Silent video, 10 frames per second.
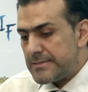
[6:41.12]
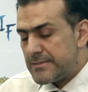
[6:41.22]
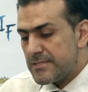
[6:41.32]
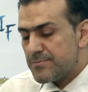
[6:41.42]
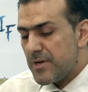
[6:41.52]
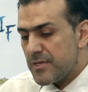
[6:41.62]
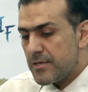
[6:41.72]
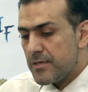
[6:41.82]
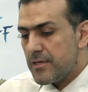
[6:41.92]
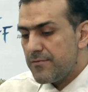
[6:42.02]
this bank
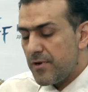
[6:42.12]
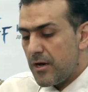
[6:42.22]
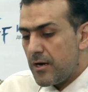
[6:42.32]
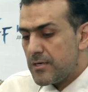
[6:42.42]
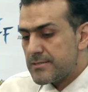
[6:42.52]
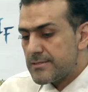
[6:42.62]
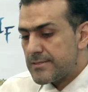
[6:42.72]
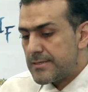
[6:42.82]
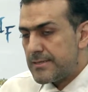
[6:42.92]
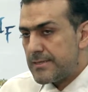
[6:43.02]
gives
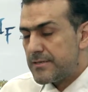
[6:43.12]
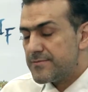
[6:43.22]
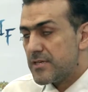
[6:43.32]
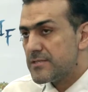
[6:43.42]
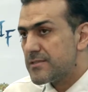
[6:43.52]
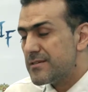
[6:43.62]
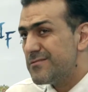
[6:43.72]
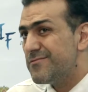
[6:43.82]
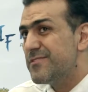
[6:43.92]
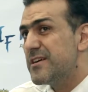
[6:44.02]
us
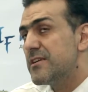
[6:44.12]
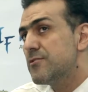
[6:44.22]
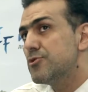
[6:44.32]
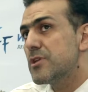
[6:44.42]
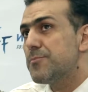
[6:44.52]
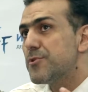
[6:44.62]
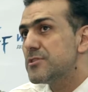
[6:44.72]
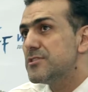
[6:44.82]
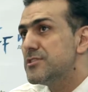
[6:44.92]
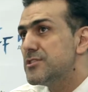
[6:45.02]
very good
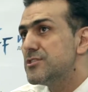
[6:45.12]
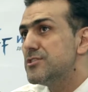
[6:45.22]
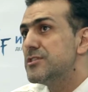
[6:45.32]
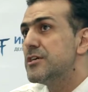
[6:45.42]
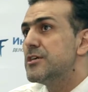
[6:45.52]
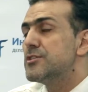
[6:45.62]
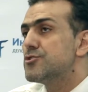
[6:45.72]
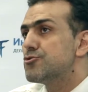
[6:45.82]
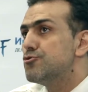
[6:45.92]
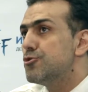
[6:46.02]
opportunity
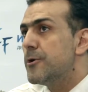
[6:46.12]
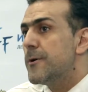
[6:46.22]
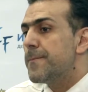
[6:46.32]
to